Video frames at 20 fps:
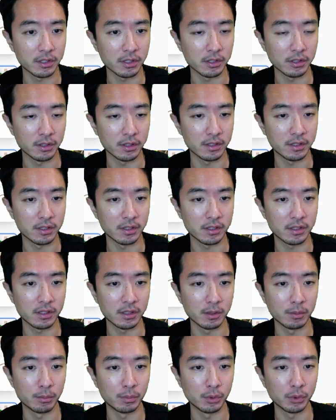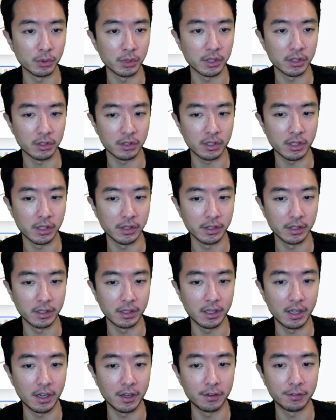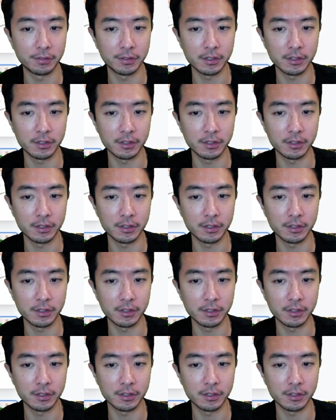So this is the blue here on the left.